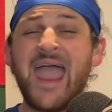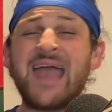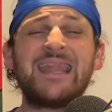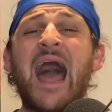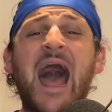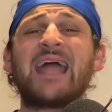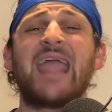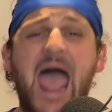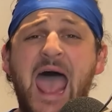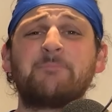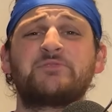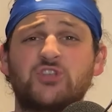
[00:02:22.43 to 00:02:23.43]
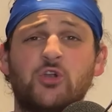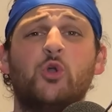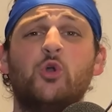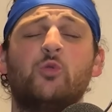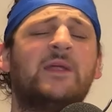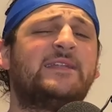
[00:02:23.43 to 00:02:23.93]
And I
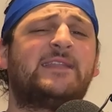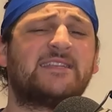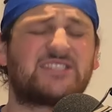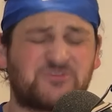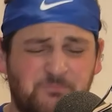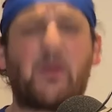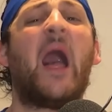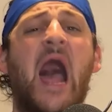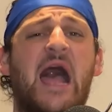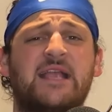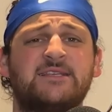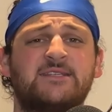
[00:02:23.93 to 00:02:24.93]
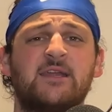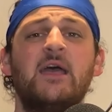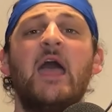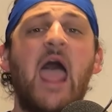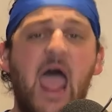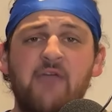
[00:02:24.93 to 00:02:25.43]
absolutely despised
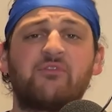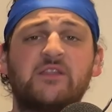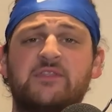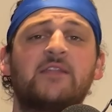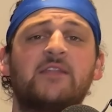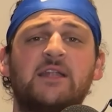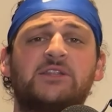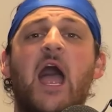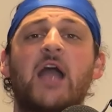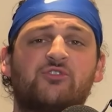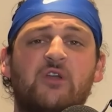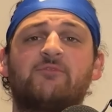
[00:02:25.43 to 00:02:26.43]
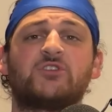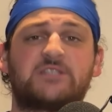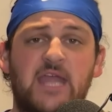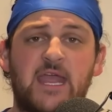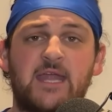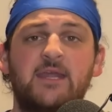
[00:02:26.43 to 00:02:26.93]
everything that Doc
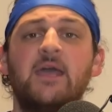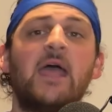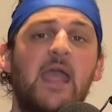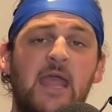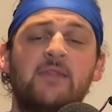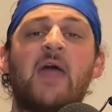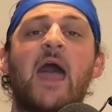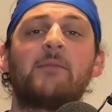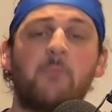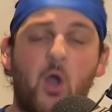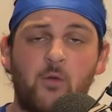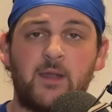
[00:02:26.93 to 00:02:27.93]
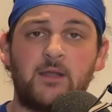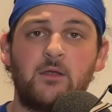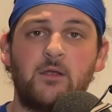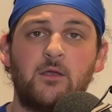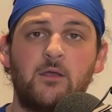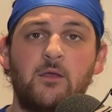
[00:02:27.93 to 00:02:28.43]
Rivers did in that moment.
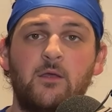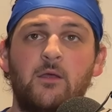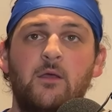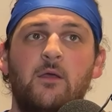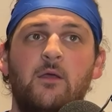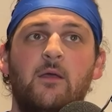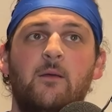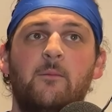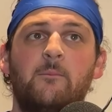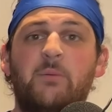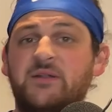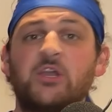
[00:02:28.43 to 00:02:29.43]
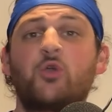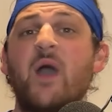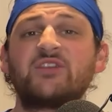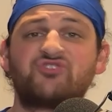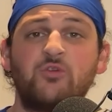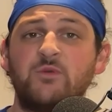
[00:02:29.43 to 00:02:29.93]
But the
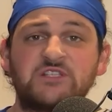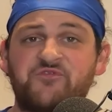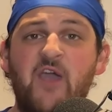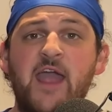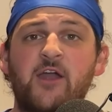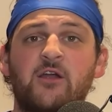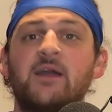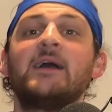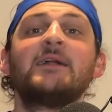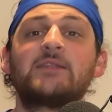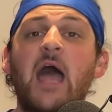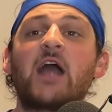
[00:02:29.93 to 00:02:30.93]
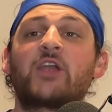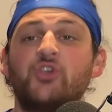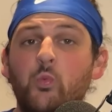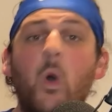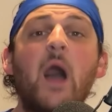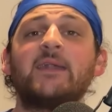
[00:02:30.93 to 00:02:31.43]
question was fair. Doc,
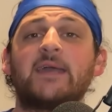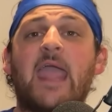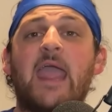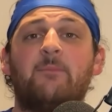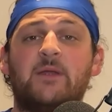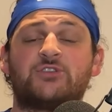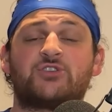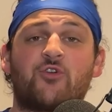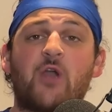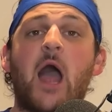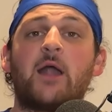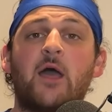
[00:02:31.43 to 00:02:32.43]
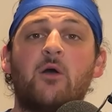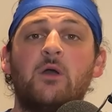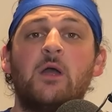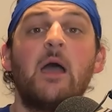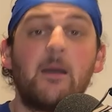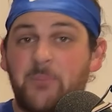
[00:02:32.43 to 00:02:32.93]
you won a game in
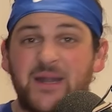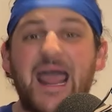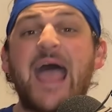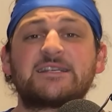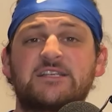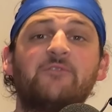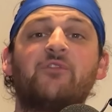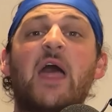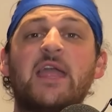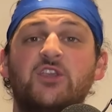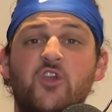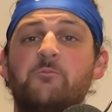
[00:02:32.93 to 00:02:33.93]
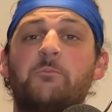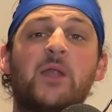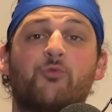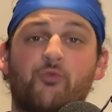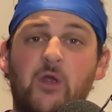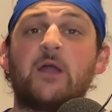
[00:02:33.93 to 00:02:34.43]
Toronto, but as of late, you've
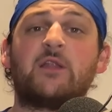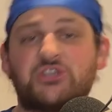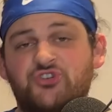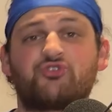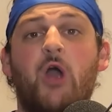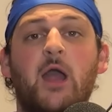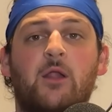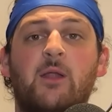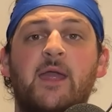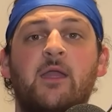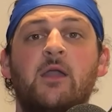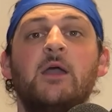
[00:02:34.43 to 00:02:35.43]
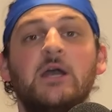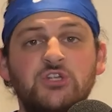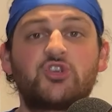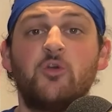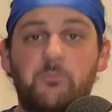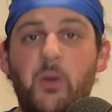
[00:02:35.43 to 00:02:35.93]
been really struggling
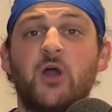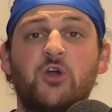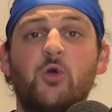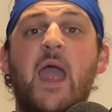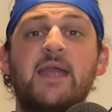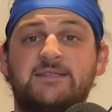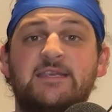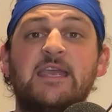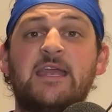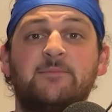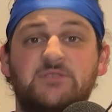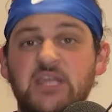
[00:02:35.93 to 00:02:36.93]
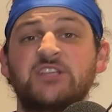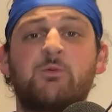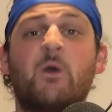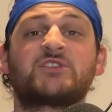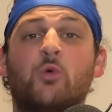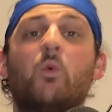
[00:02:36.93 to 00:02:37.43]
to put away teams.
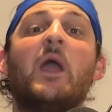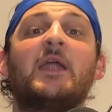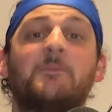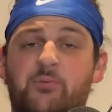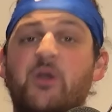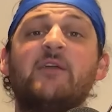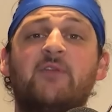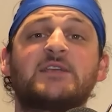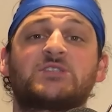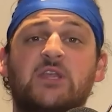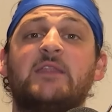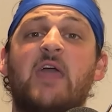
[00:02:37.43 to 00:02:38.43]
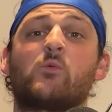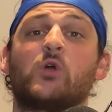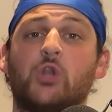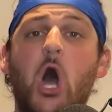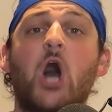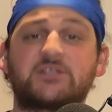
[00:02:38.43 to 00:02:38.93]
This was a win. Previously, they
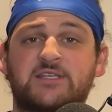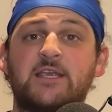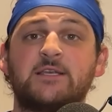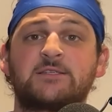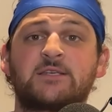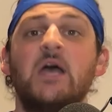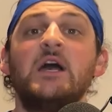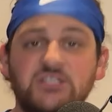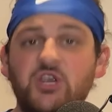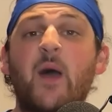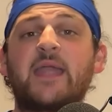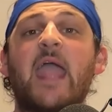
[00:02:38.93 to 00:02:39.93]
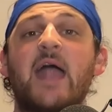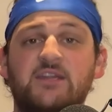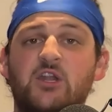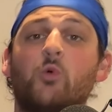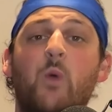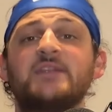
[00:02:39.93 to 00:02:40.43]
were losses. So I
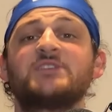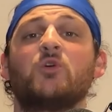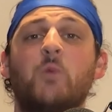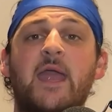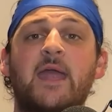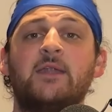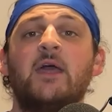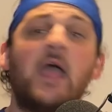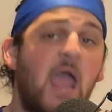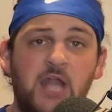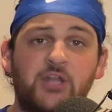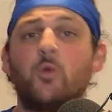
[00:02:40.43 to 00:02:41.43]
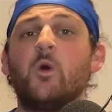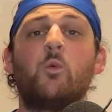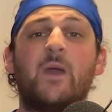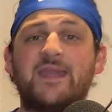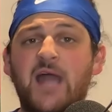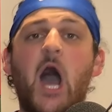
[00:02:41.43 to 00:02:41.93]
get it. A win is a win, and you
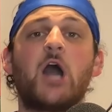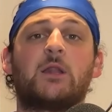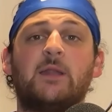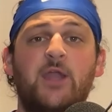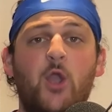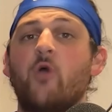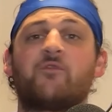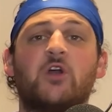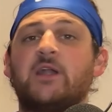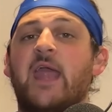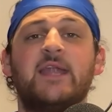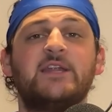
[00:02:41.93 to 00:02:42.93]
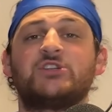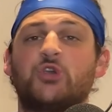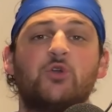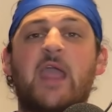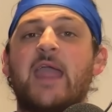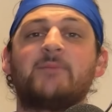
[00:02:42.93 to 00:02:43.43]
will win ugly over an
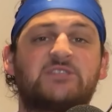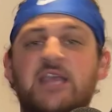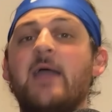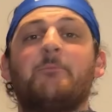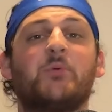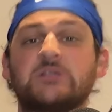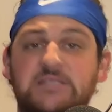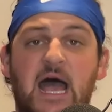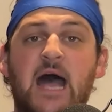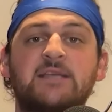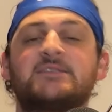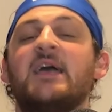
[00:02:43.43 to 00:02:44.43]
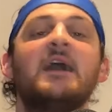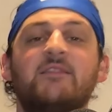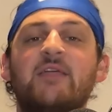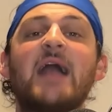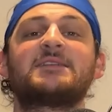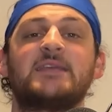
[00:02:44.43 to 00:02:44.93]
82 game sample size.
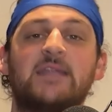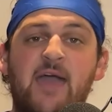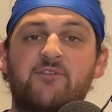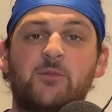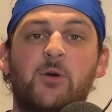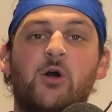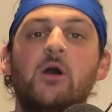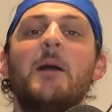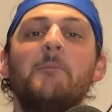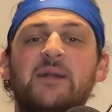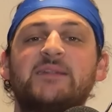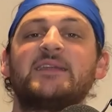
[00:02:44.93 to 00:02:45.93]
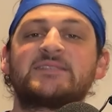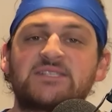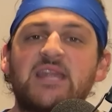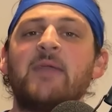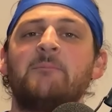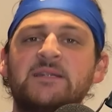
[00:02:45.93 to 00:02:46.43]
That's inevitable. But the
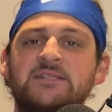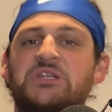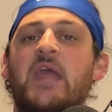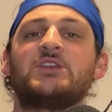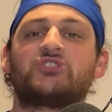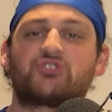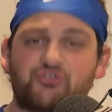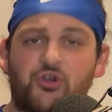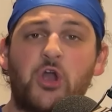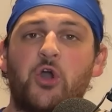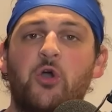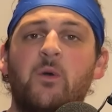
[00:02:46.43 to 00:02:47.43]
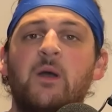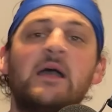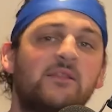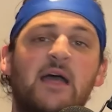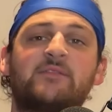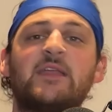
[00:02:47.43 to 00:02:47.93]
statement stays true
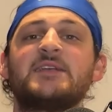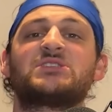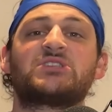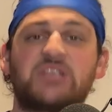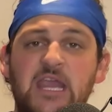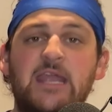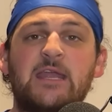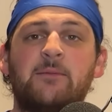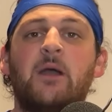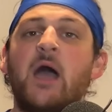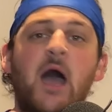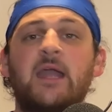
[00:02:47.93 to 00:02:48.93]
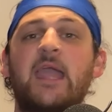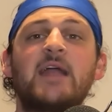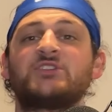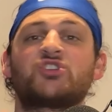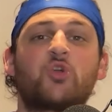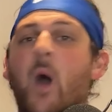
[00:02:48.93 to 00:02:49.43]
that this team,
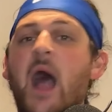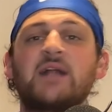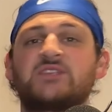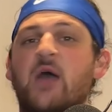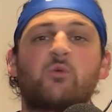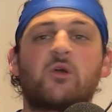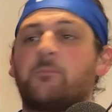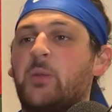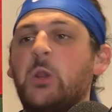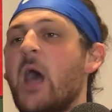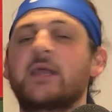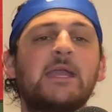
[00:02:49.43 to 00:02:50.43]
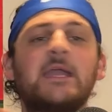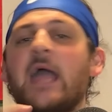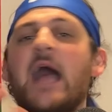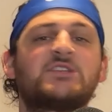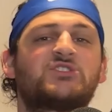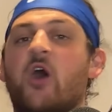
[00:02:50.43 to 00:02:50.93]
against squads that were plucking
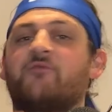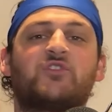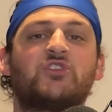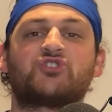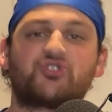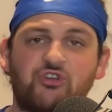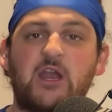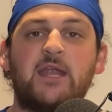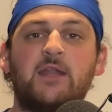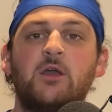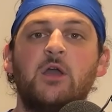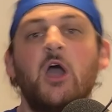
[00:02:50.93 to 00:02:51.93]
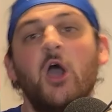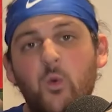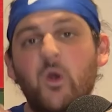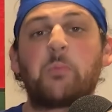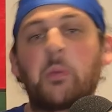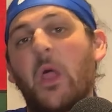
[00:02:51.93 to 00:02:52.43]
guys off the street,
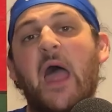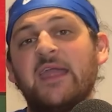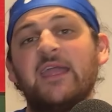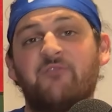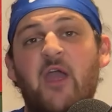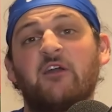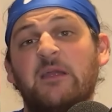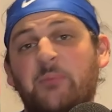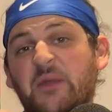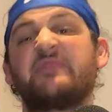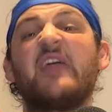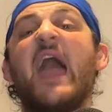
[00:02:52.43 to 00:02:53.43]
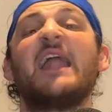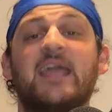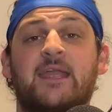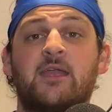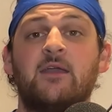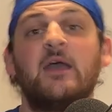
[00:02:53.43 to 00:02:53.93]
were playing very
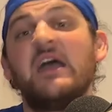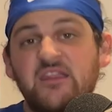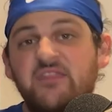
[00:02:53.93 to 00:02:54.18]
pathetic.